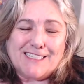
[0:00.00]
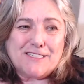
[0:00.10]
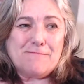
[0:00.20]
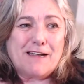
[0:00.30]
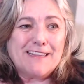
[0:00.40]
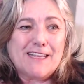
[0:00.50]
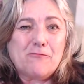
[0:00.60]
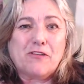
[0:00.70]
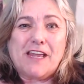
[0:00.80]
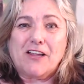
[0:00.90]
system, I
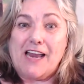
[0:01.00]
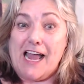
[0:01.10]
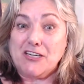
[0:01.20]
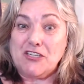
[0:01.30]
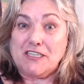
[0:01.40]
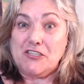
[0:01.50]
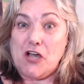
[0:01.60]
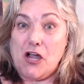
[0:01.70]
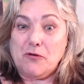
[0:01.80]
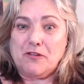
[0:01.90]
think, where they could actually
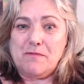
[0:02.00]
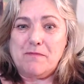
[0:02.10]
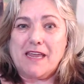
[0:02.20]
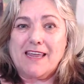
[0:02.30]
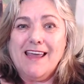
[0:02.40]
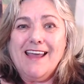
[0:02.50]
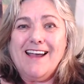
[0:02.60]
talk with me